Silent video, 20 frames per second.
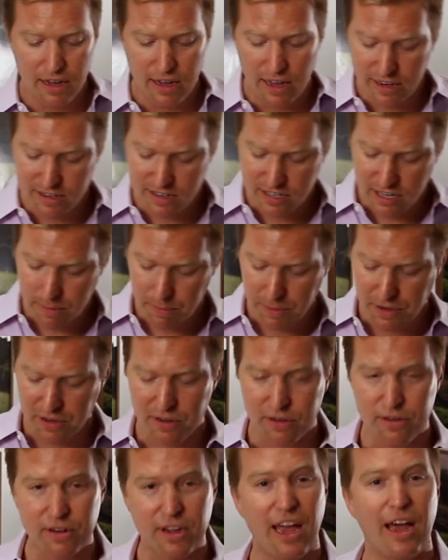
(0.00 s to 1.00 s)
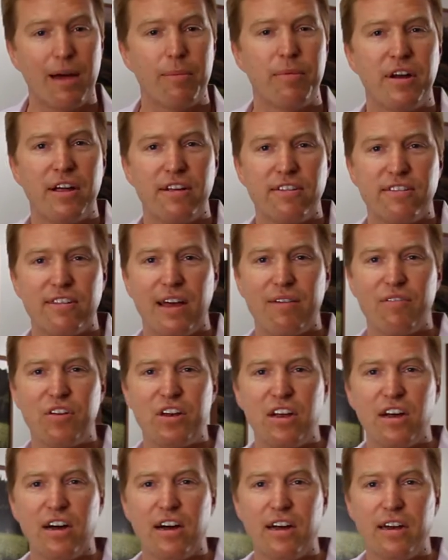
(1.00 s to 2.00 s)
A typical Cabernet
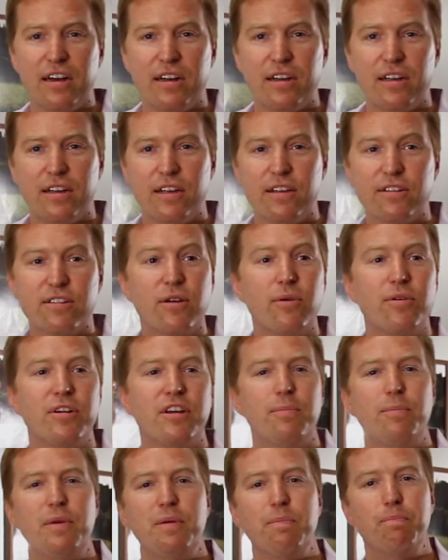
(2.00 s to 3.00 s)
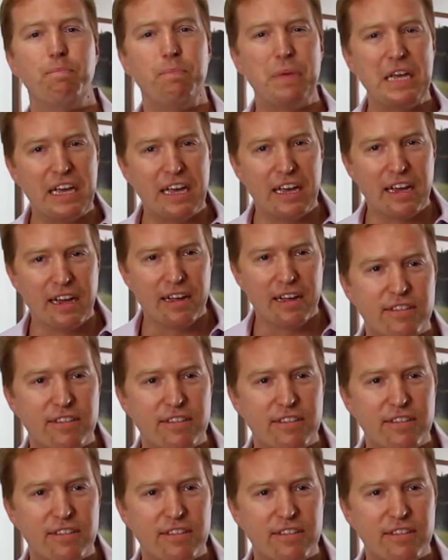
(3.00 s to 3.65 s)
Sauvignon is going to be big,